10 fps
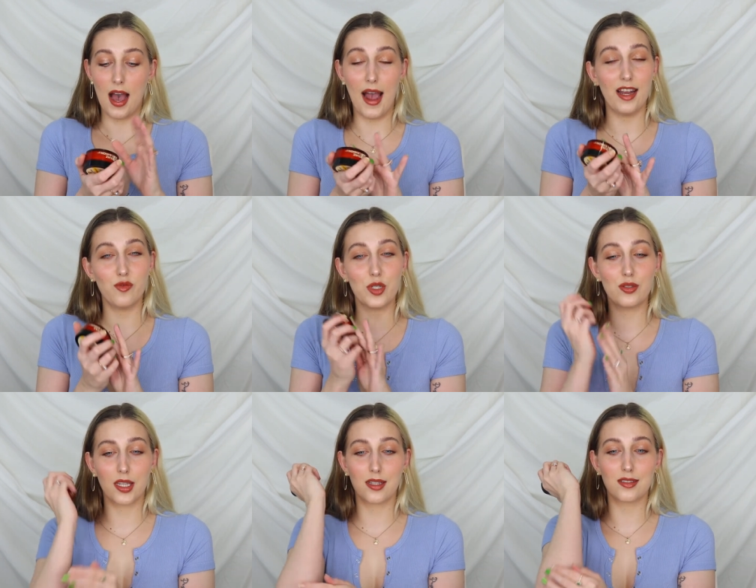I have been
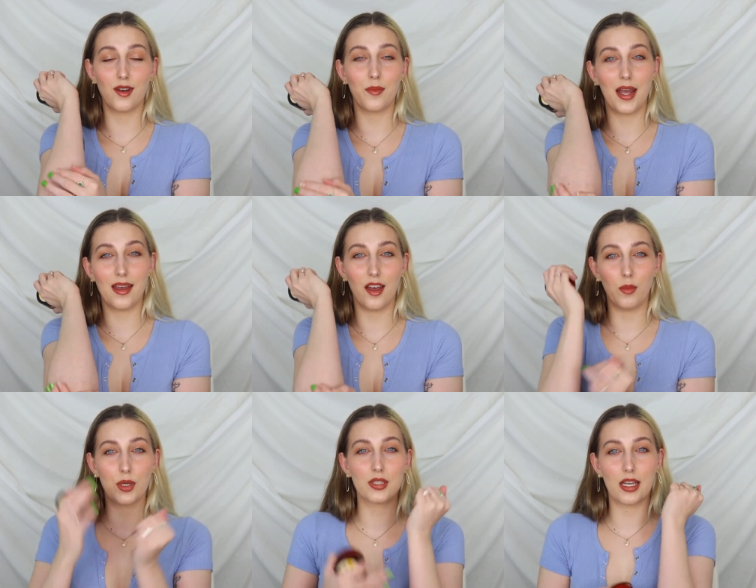using this on my
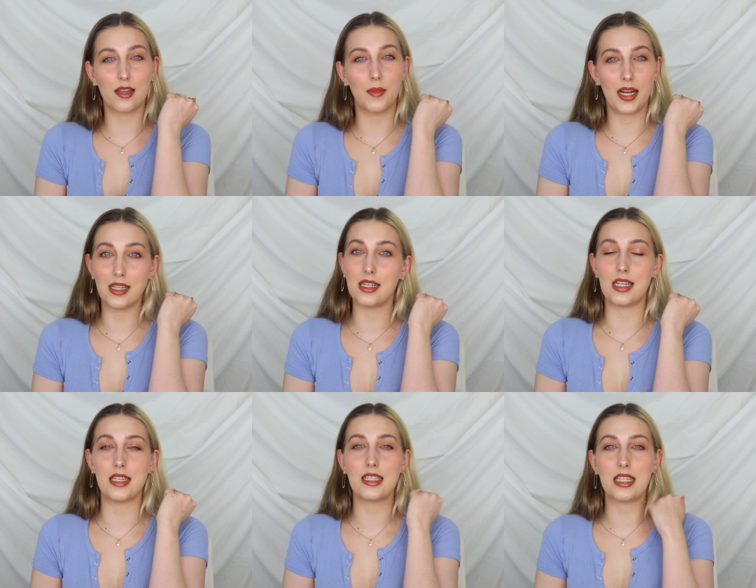elbows and my
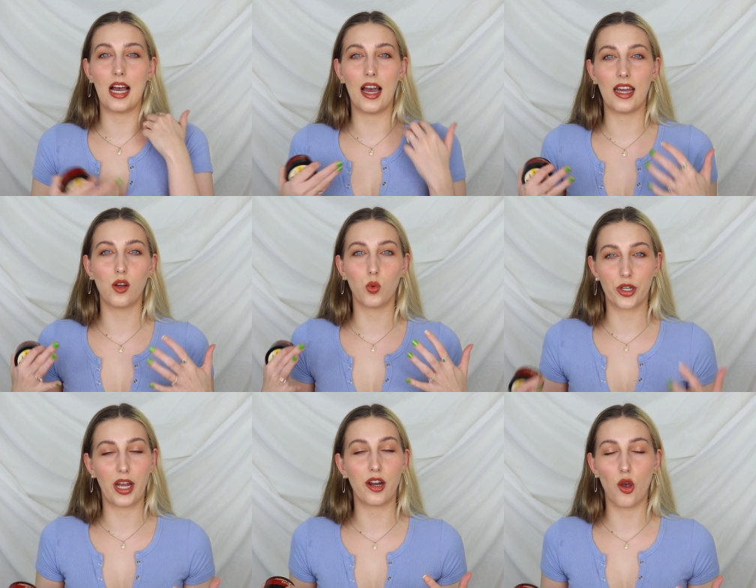knees. I
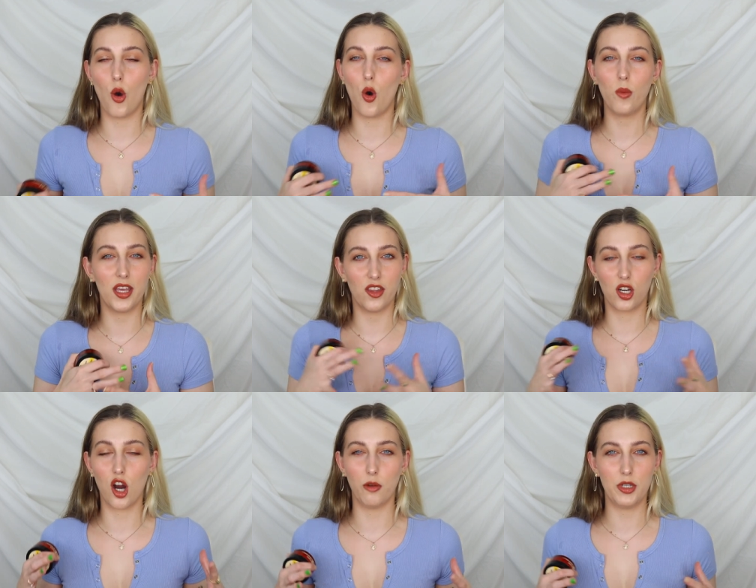work out at home and the
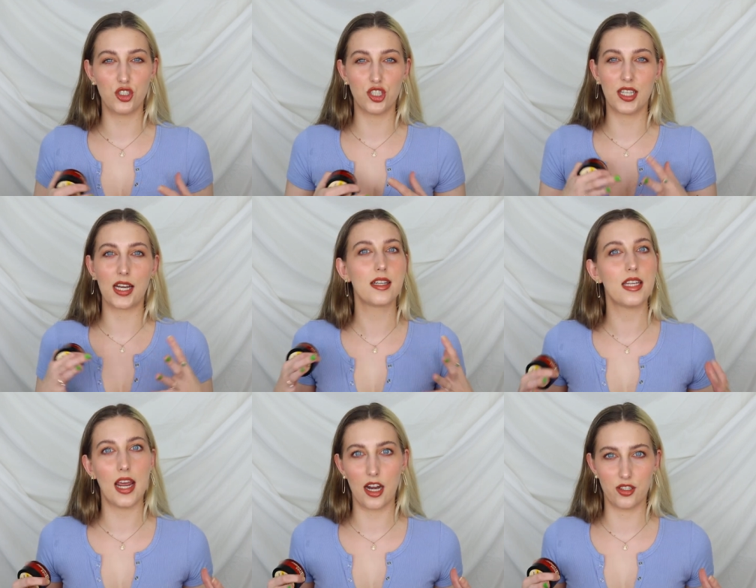carpet just like
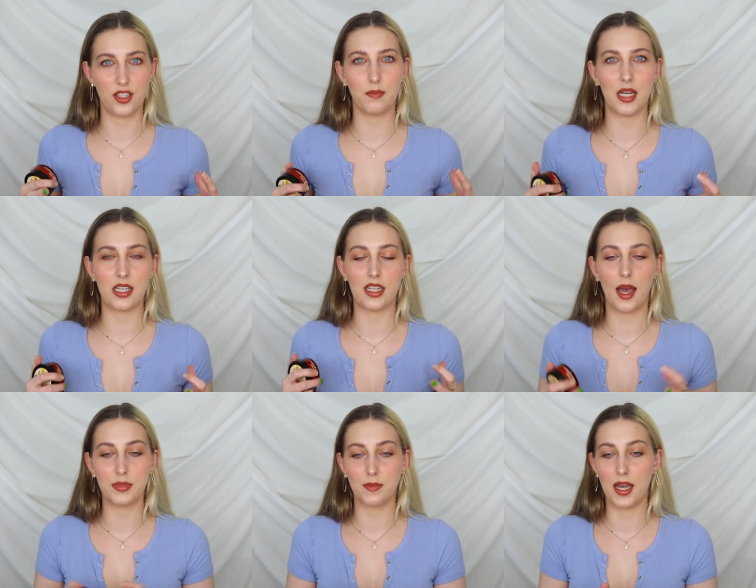tears up my
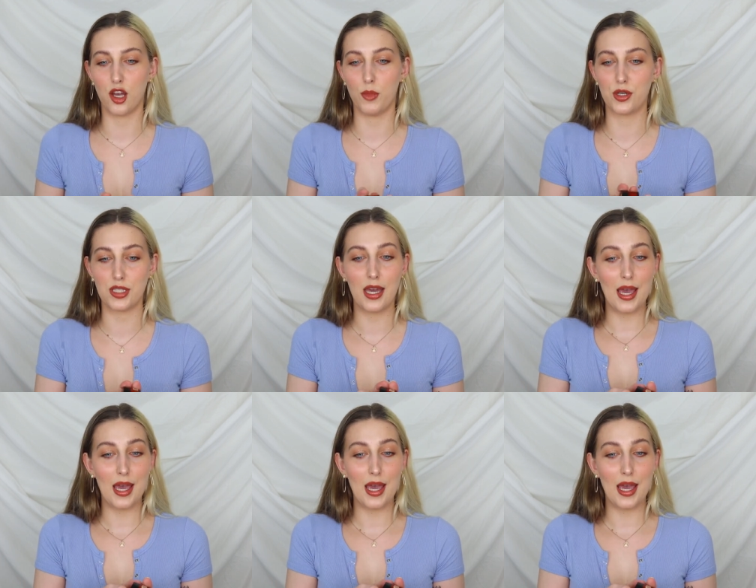kneecaps and my elbows.